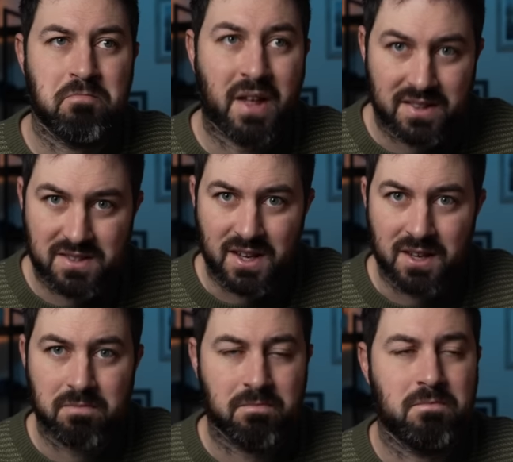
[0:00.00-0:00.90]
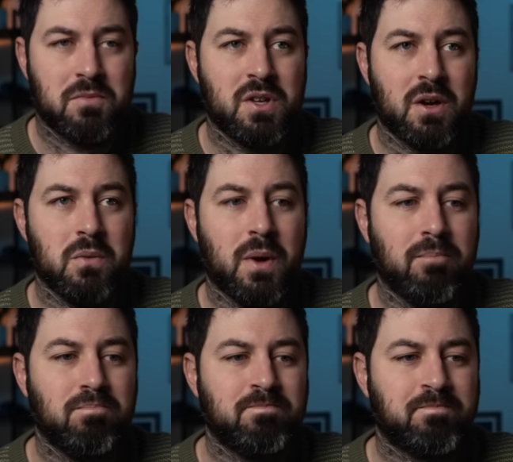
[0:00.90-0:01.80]
That's it. So
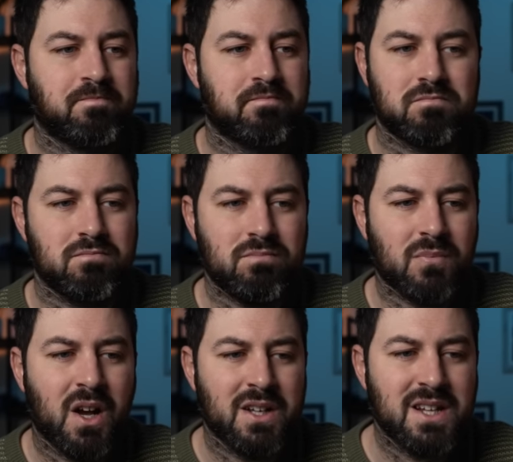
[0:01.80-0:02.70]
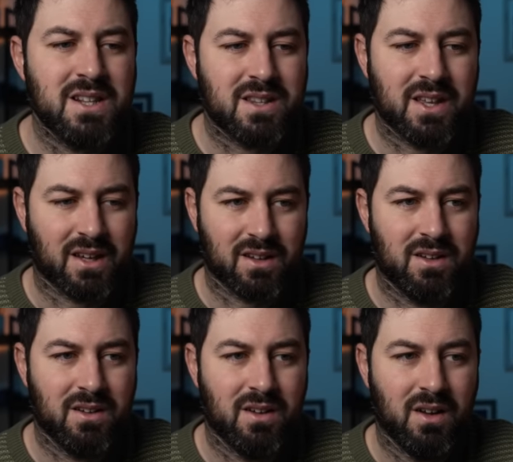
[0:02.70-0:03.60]
um, I didn't
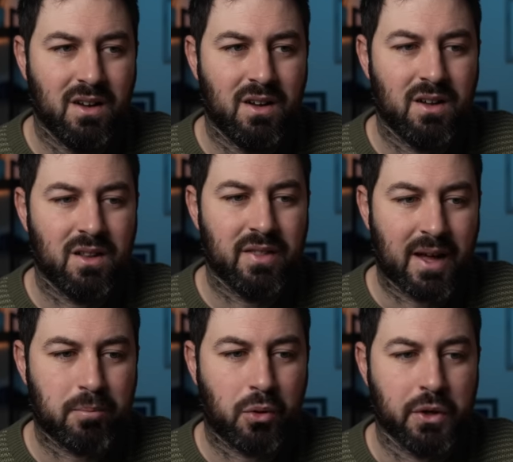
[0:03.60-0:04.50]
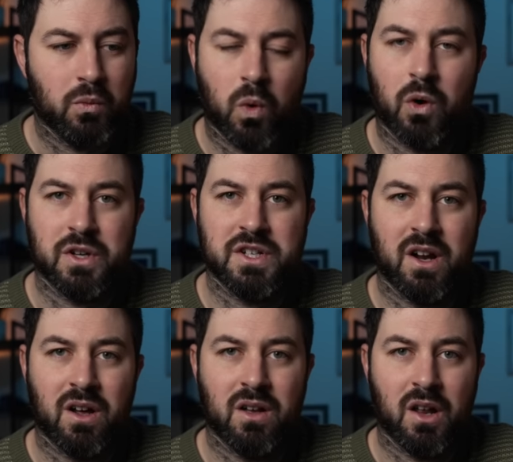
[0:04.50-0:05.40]
think that point warranted
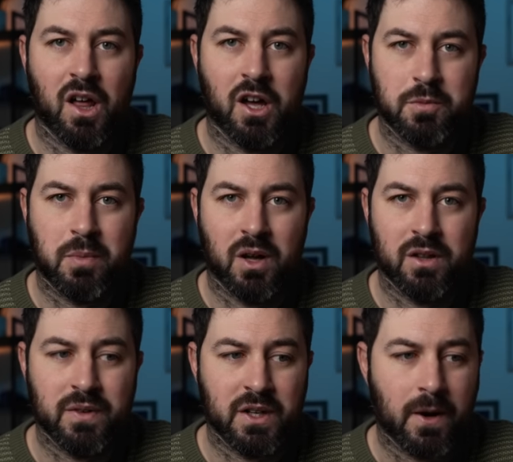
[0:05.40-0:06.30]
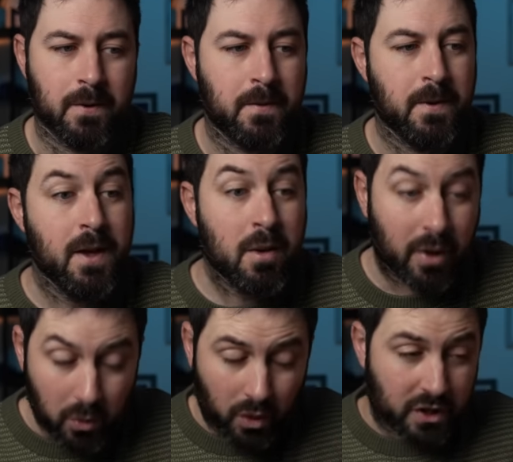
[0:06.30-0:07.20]
a, a large part of the video.
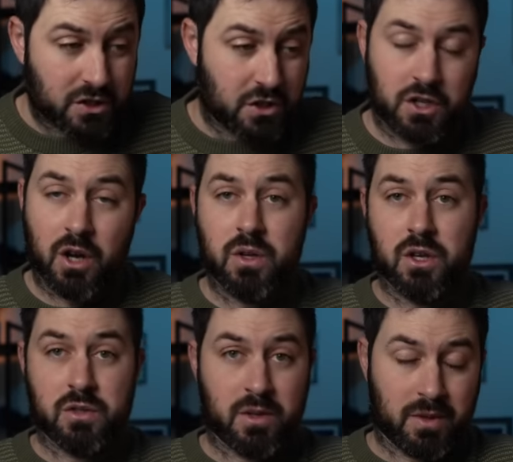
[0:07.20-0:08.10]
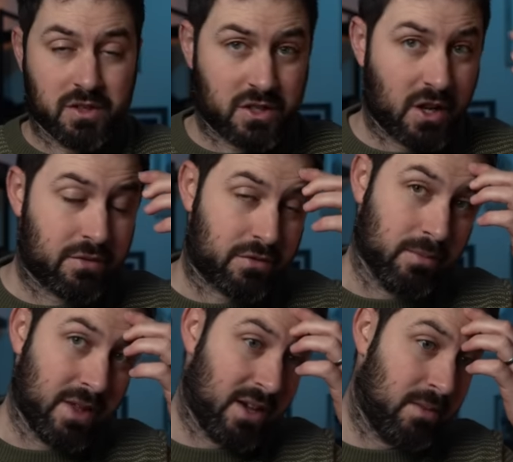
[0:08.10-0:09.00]
But I wanted to show you some of the stuff
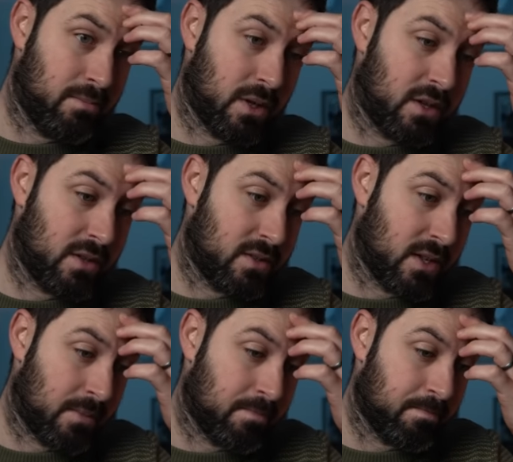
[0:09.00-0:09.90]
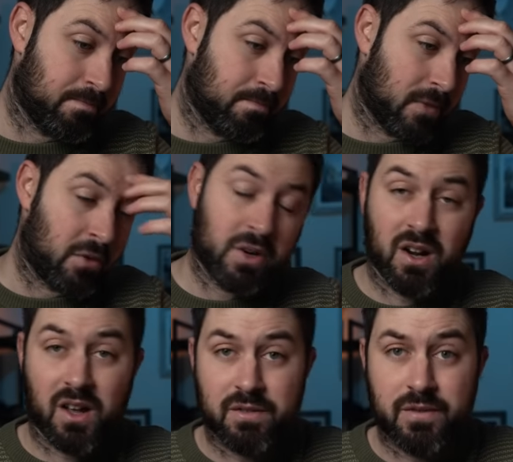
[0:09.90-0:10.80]
from there because um, I really
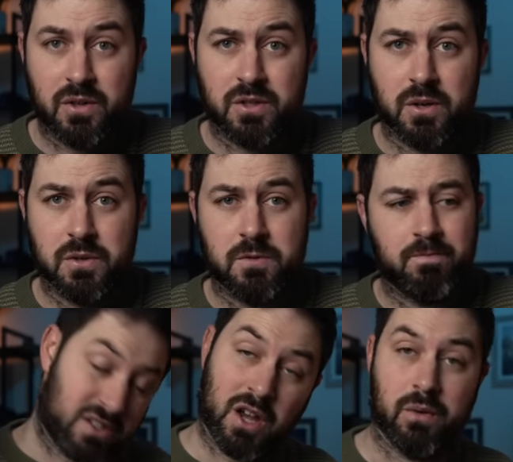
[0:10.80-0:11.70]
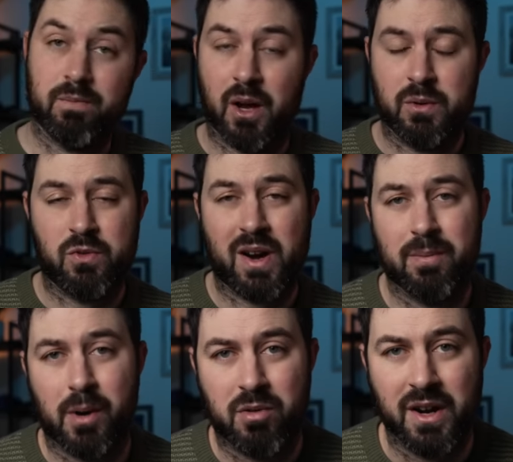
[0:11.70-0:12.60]
like the photos. So I was
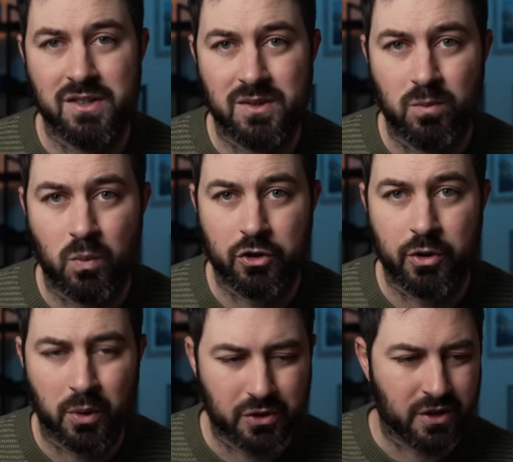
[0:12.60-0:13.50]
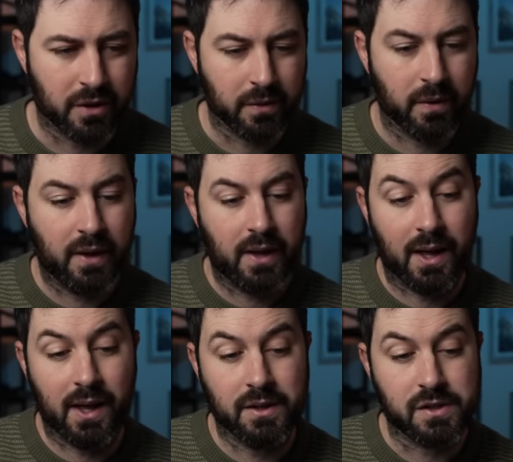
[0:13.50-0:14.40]
racking my brains, wondering what to do,
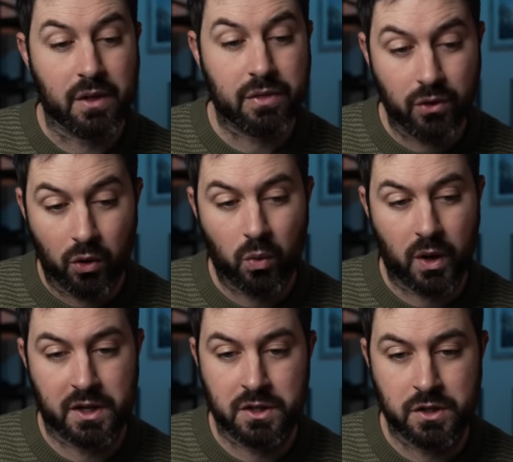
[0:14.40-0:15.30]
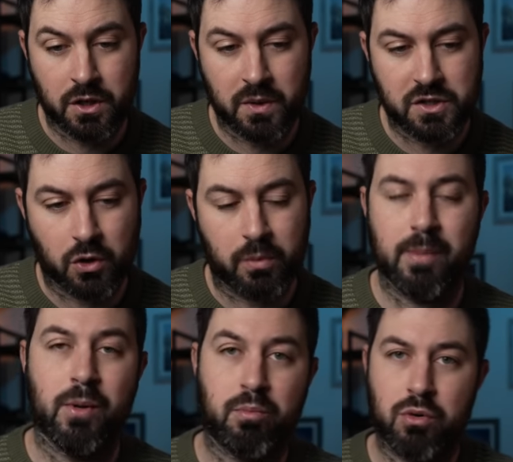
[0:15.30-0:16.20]
and uh, thought what I could do is talk a
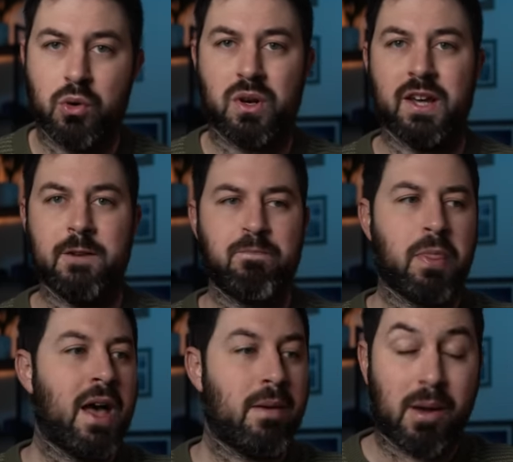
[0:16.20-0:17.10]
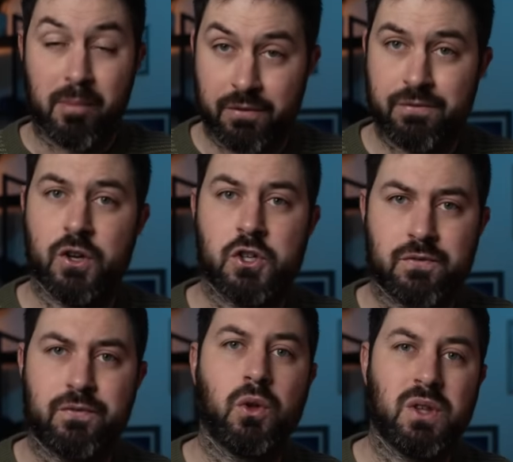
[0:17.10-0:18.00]
bit more broadly about my first
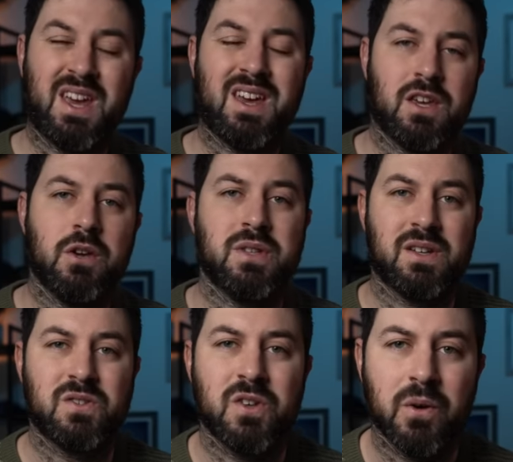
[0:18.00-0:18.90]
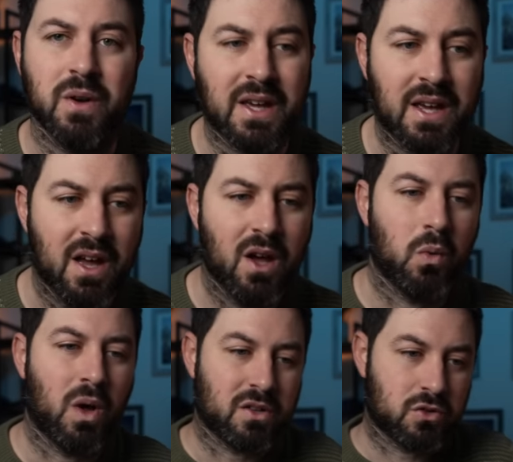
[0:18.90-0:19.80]
full year using Sony
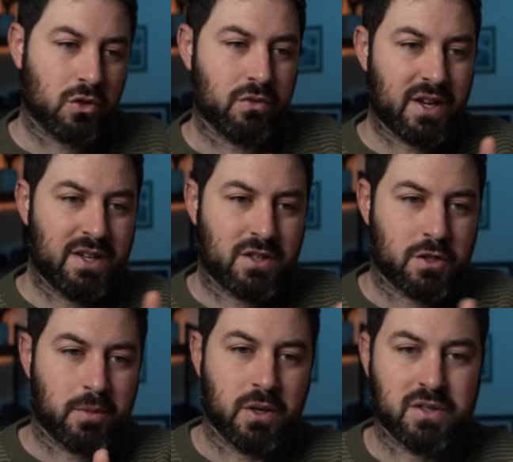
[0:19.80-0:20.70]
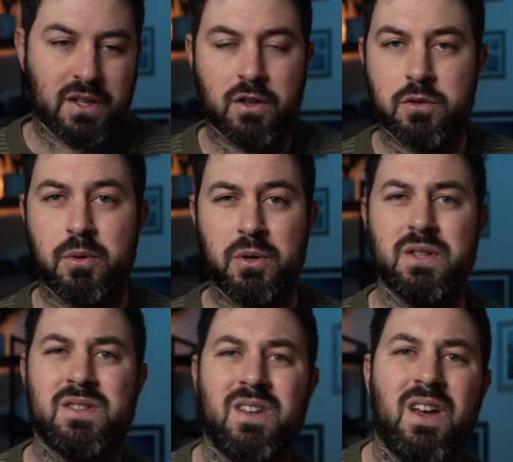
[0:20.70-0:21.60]
while sort of interspersing those
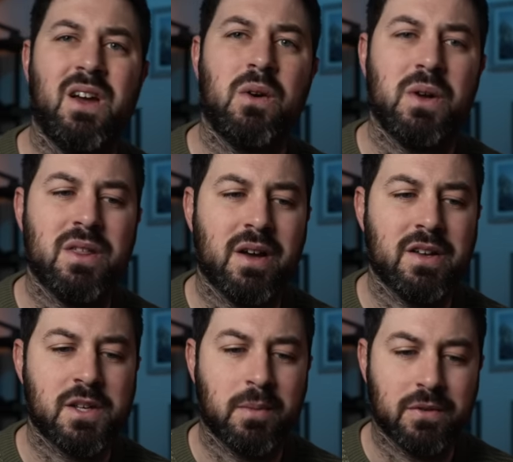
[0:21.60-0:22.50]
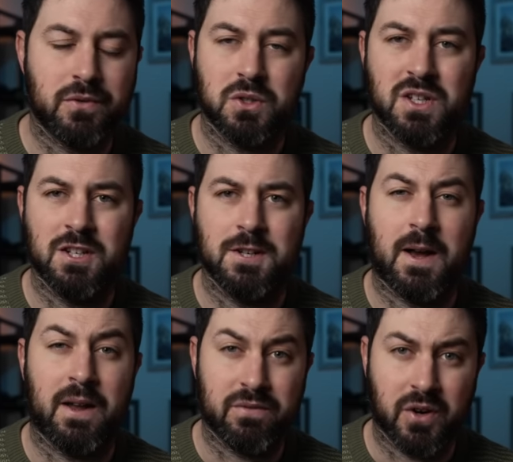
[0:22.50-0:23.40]
points with uh, some of the footage
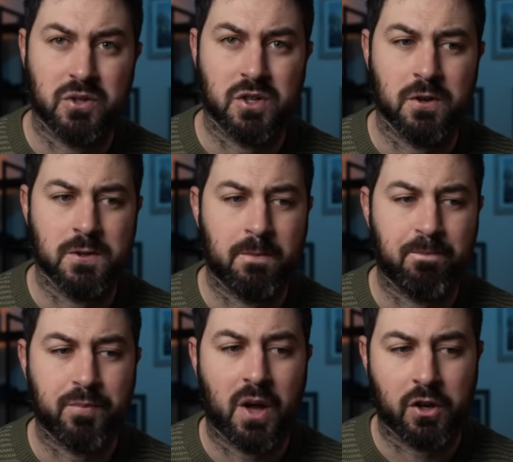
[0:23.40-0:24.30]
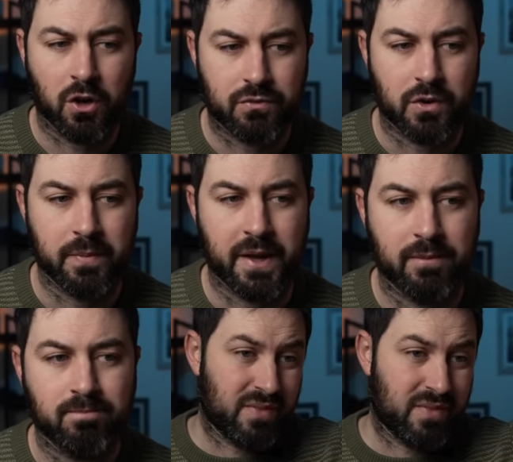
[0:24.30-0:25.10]
and photos I got from there.